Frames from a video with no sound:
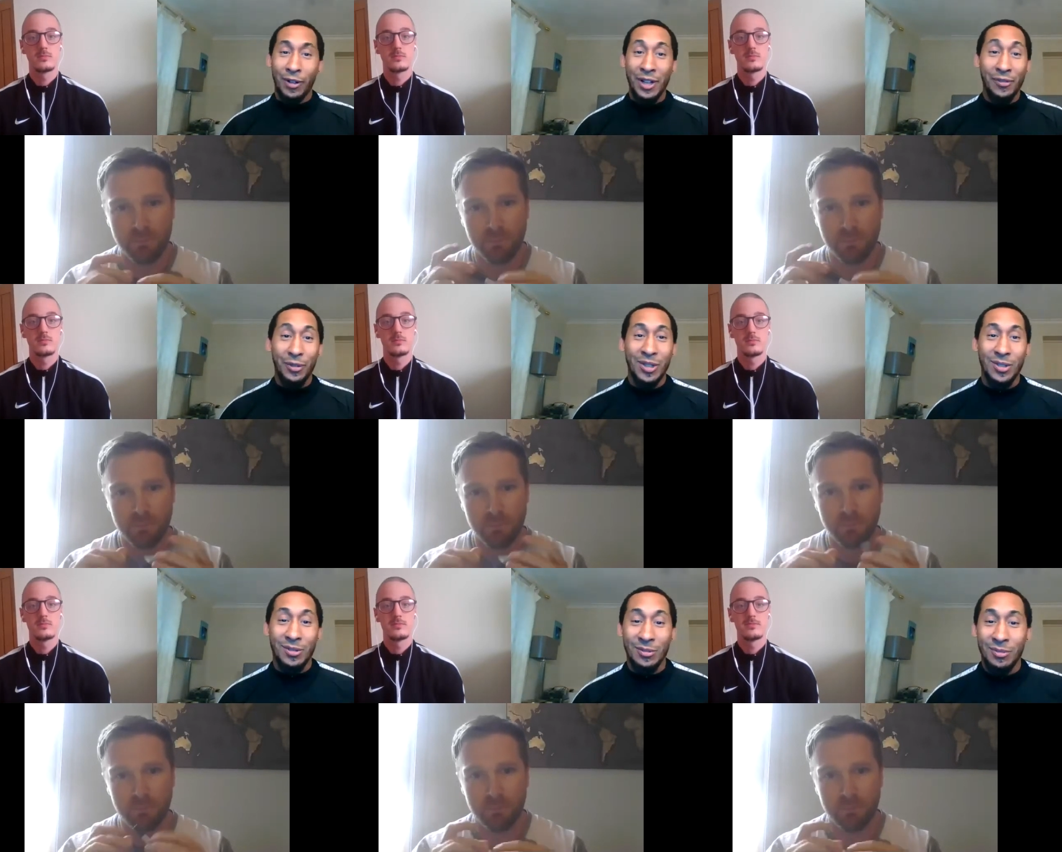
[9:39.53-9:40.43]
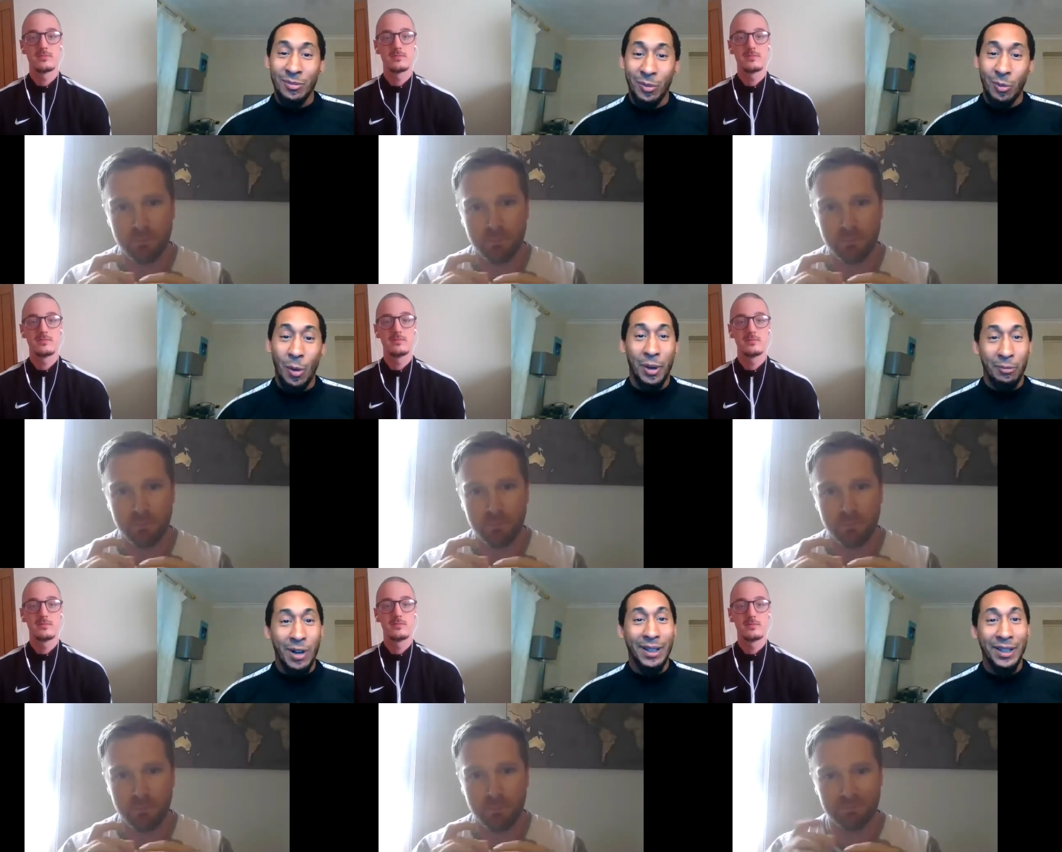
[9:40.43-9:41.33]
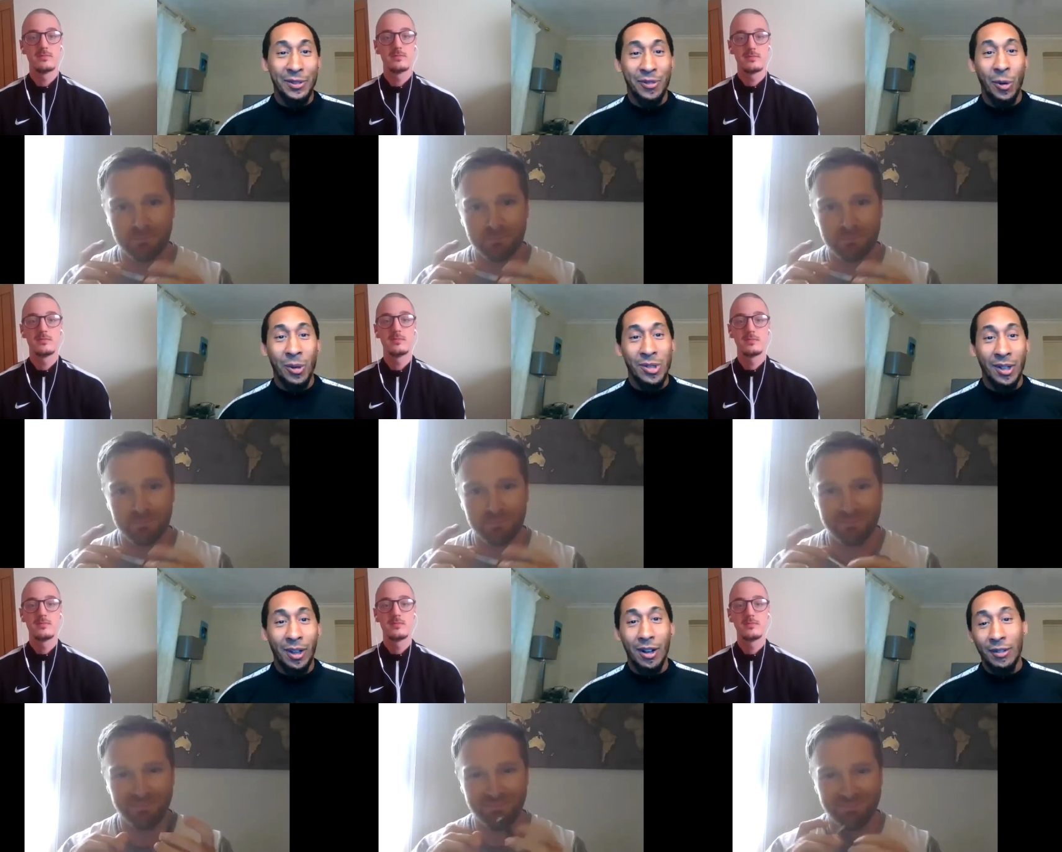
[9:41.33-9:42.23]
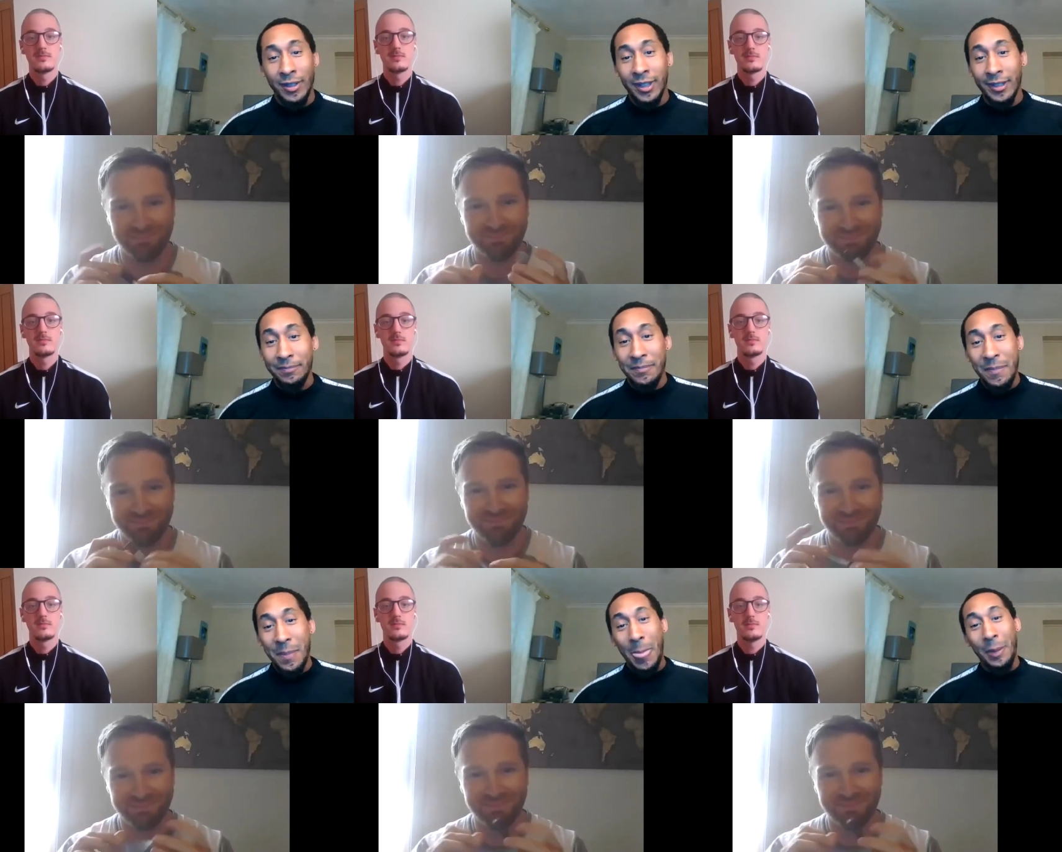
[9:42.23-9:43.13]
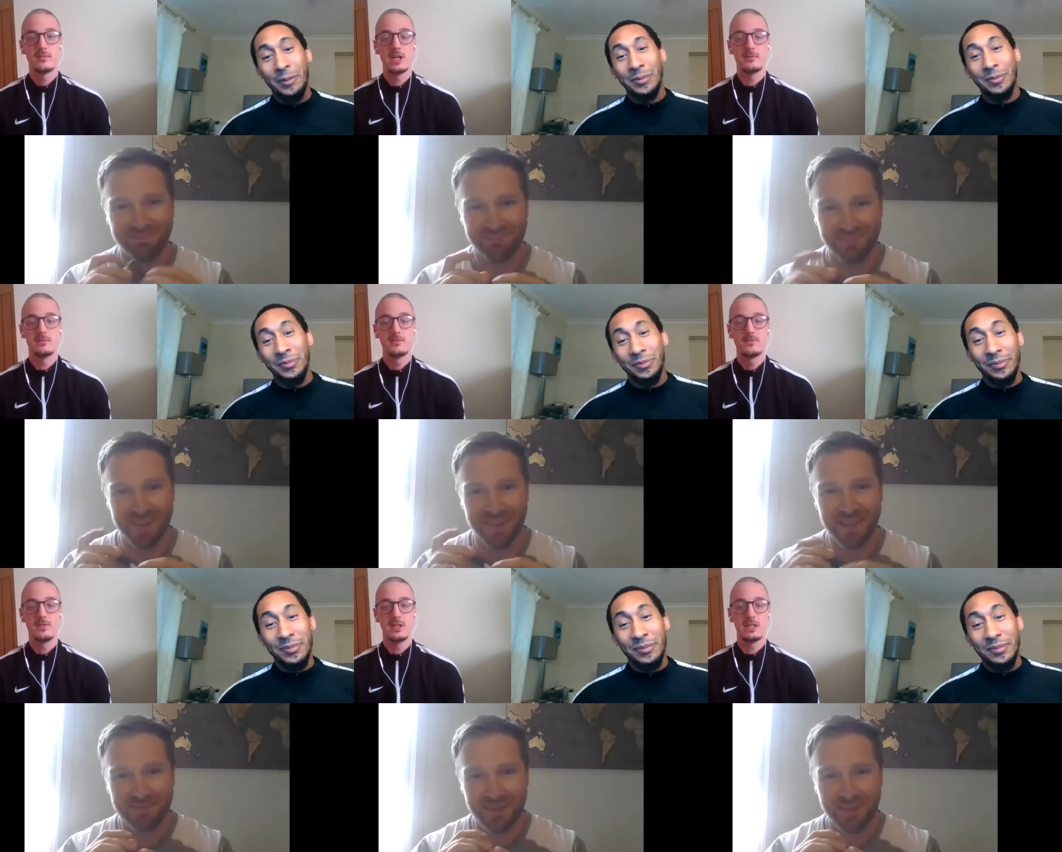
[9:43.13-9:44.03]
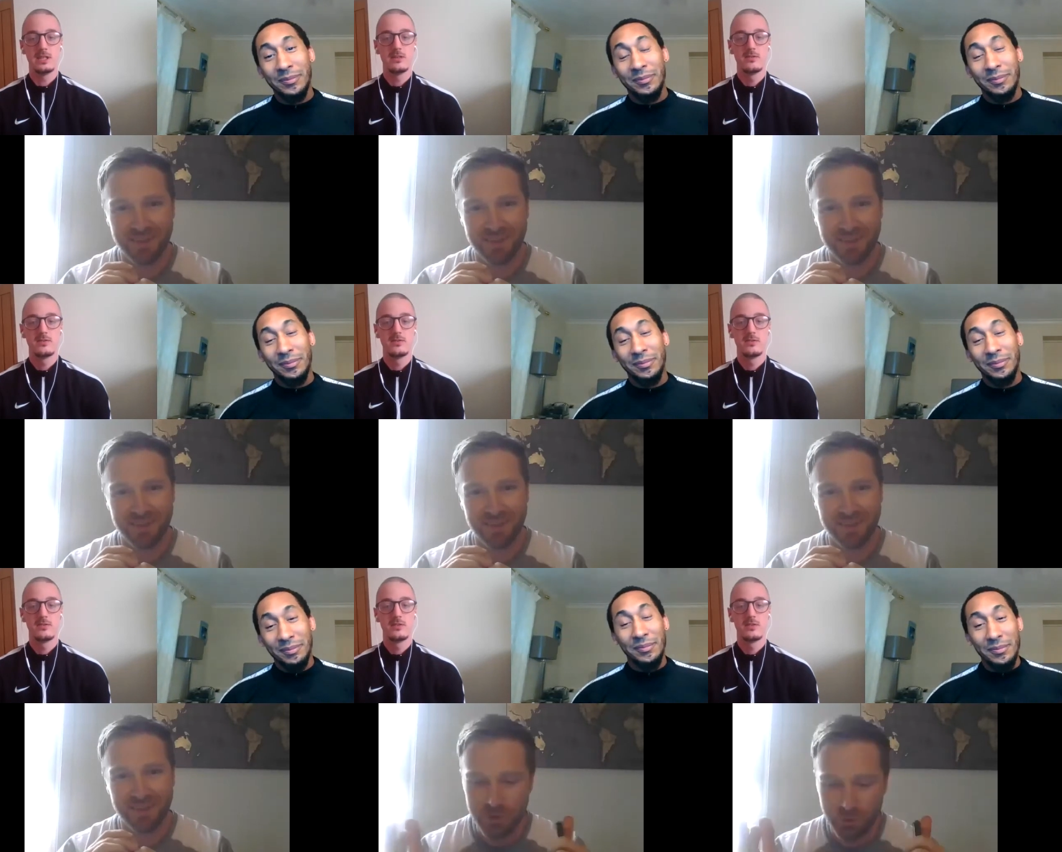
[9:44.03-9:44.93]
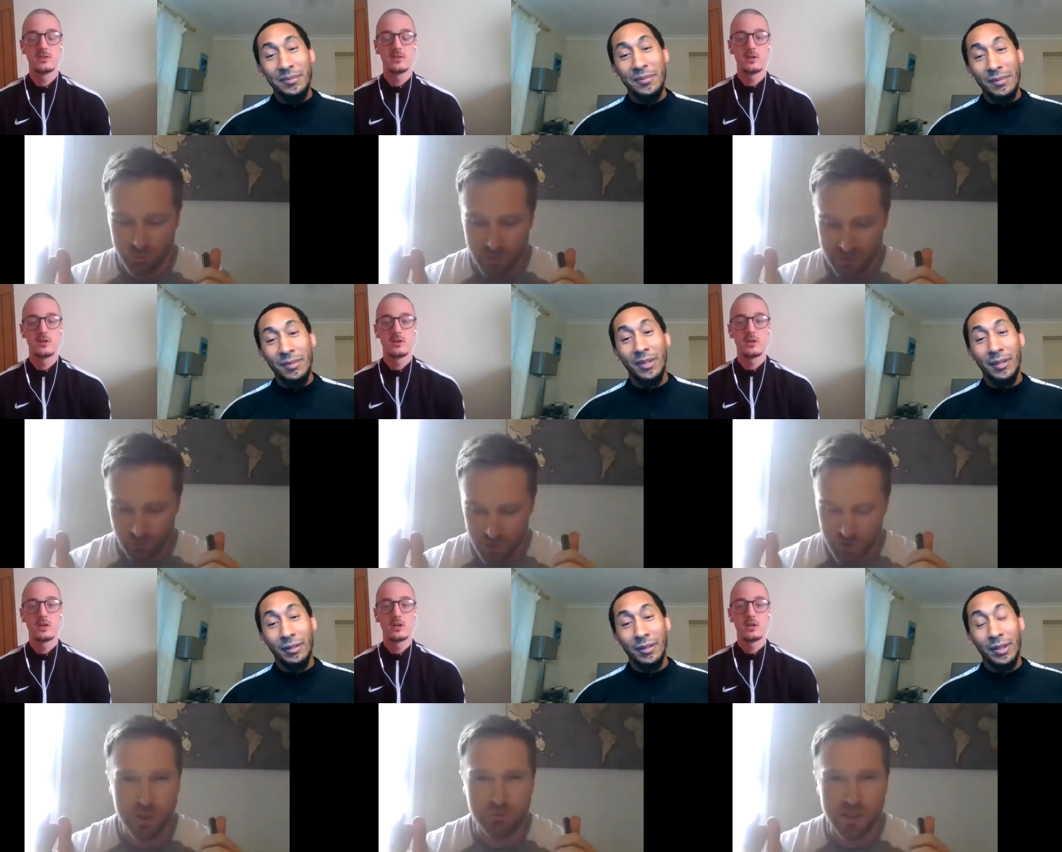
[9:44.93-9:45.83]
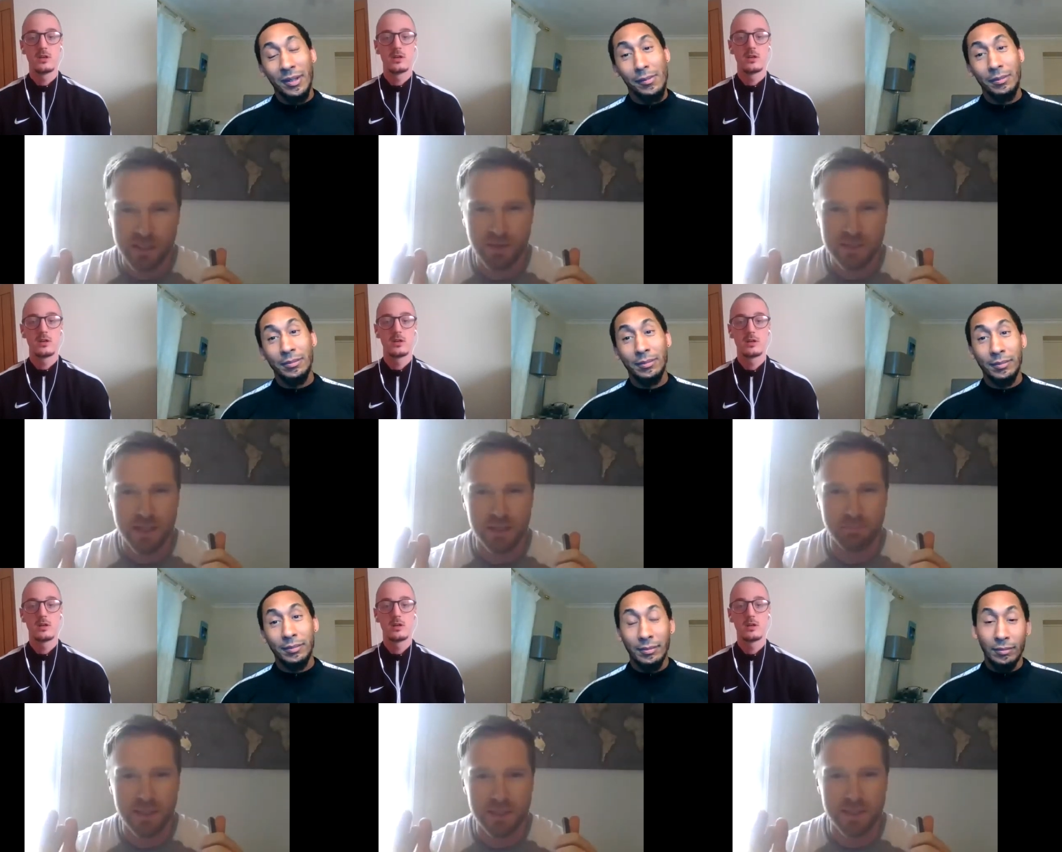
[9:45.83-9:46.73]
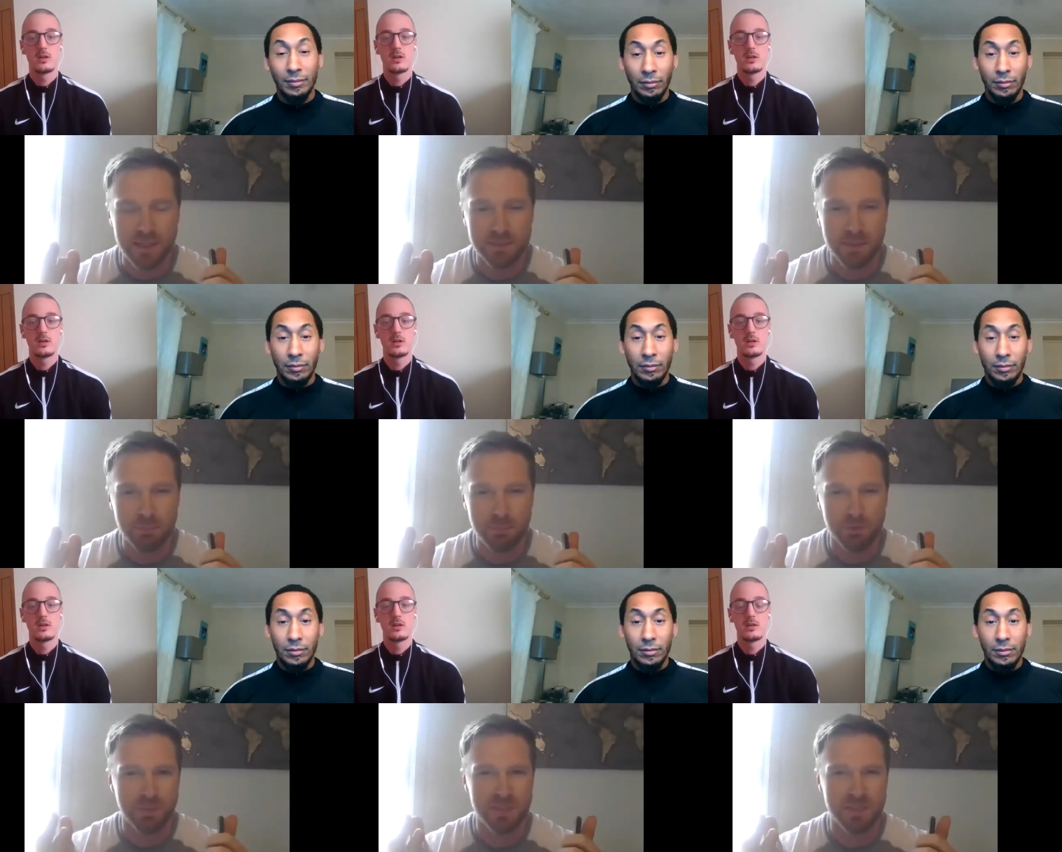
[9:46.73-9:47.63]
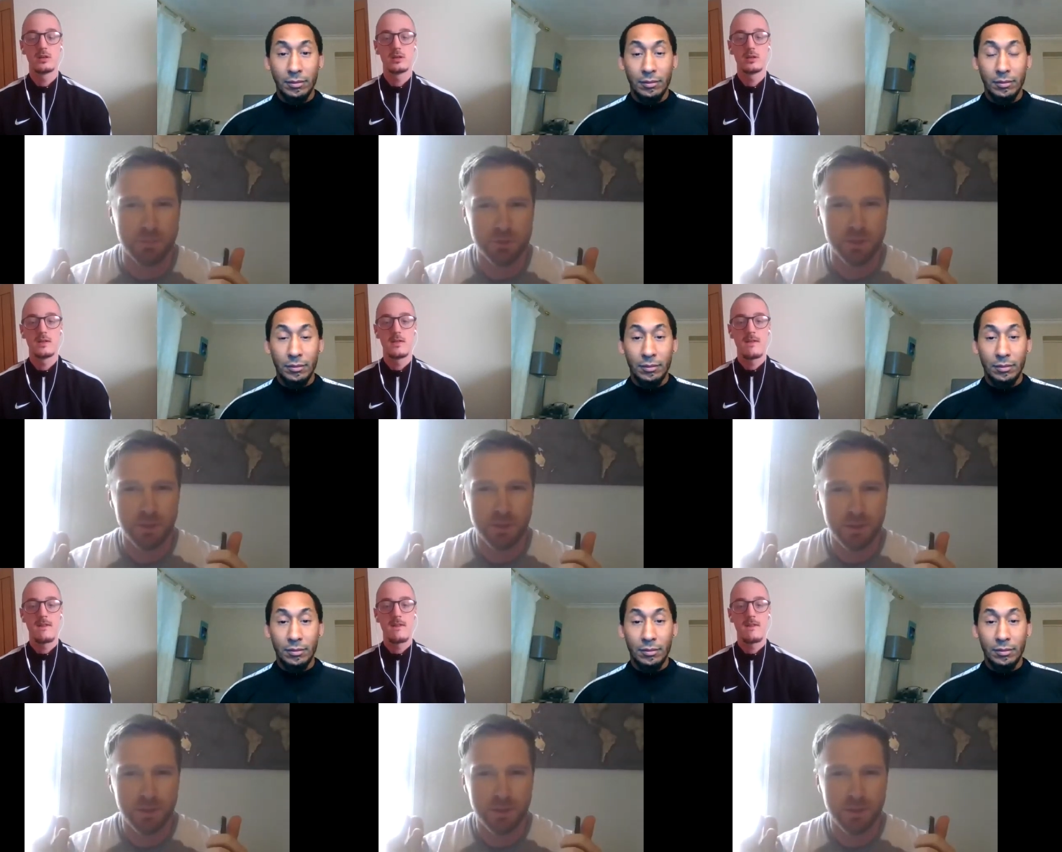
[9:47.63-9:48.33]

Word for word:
Speaker 1: three of us is what we really do focus on a lot of, isn't it? Yeah.
Speaker 2: Yeah, absolutely. Do you know what's always really fascinated me is people's perception